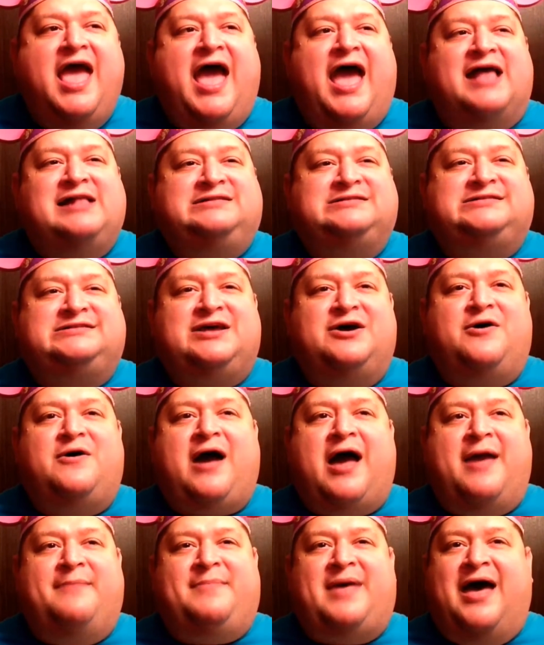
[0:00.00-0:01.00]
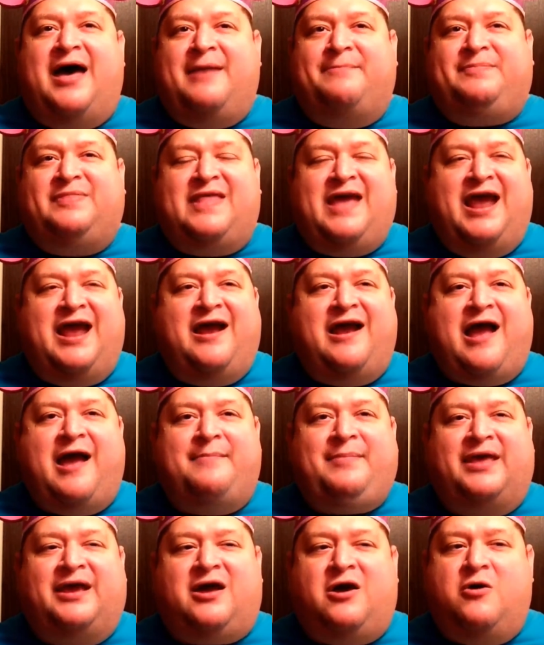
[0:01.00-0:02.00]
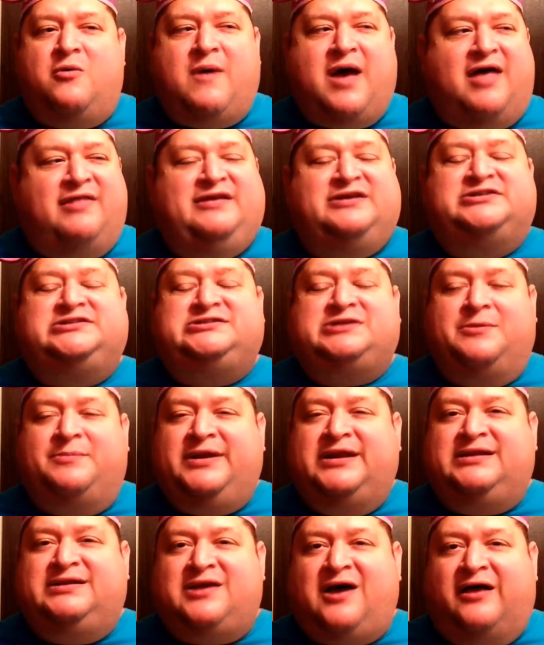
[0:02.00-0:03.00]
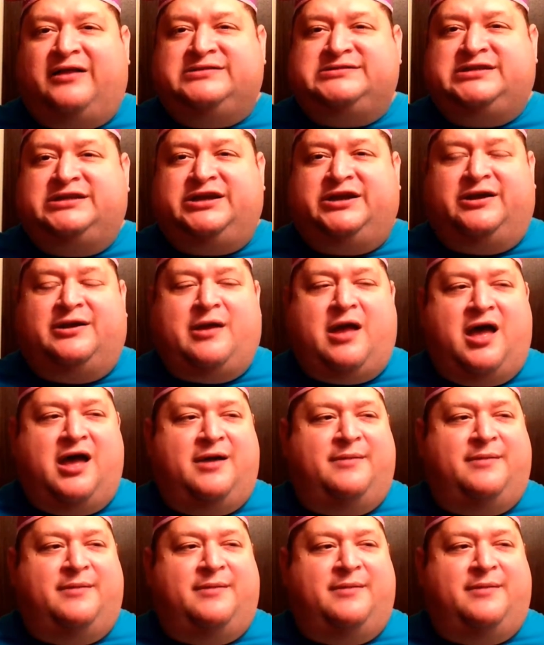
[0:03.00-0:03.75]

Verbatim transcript: And so I'm up there. I'm like, oh, wow, there's so many dolls here.